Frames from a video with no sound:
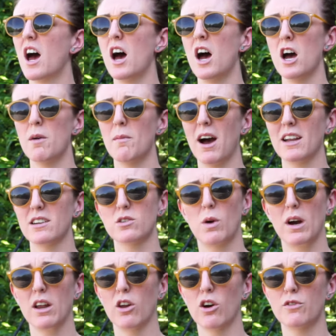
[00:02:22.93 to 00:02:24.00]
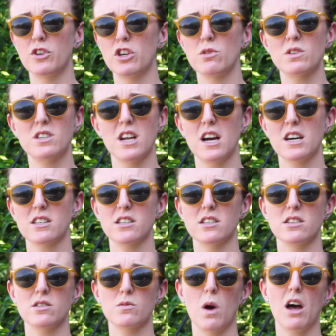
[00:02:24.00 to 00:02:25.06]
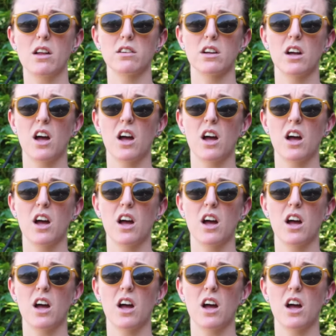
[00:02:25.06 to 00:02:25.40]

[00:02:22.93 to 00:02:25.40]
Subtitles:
and quite a lot of new starters as well.